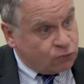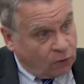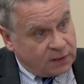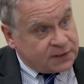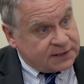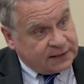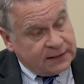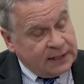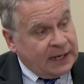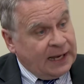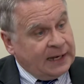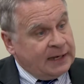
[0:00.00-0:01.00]
drugs and,
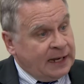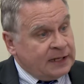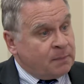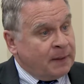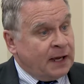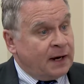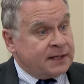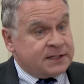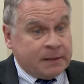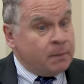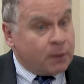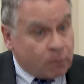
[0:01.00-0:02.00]
and antibiotics,
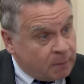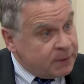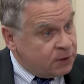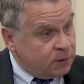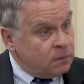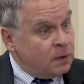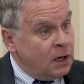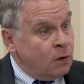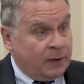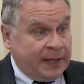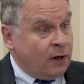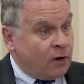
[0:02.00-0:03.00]
similar to what we do
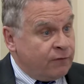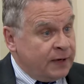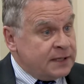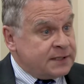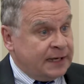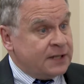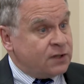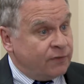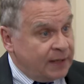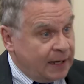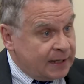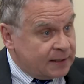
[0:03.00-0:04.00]
with ARVs and
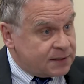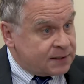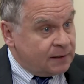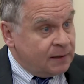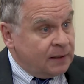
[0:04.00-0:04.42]
HIV/AIDS.